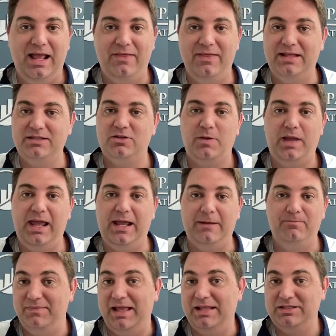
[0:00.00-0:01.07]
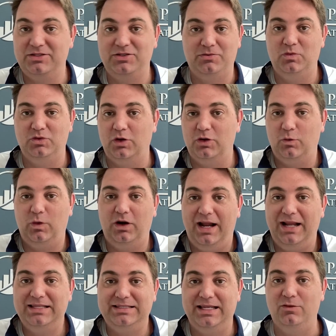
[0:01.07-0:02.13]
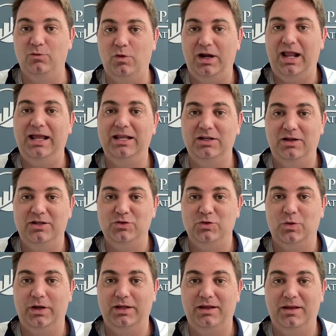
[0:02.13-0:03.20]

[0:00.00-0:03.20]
And that's okay. That's sort of where I sit and what I enjoy.